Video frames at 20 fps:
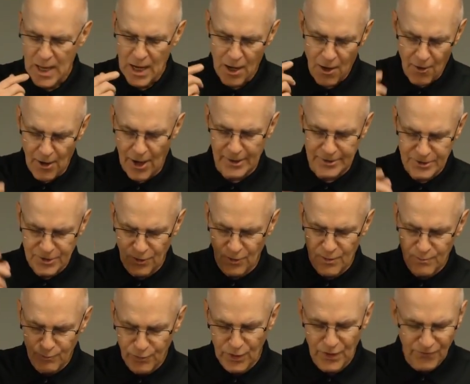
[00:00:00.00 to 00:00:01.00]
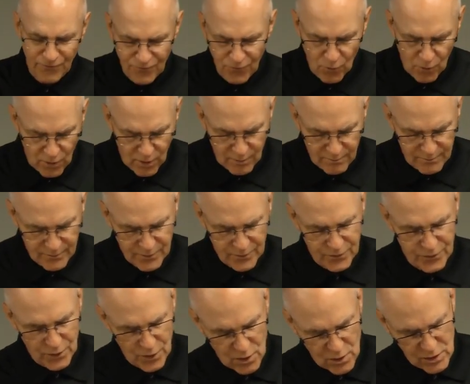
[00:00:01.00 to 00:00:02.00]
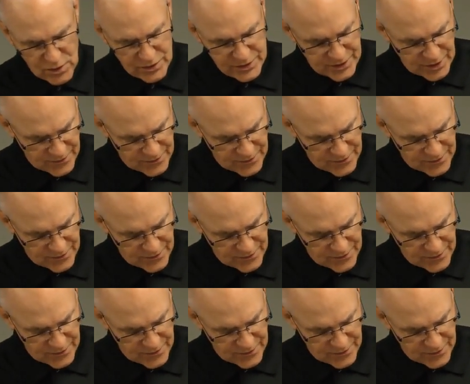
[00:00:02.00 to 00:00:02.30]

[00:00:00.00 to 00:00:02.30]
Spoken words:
All right, so in brief form, those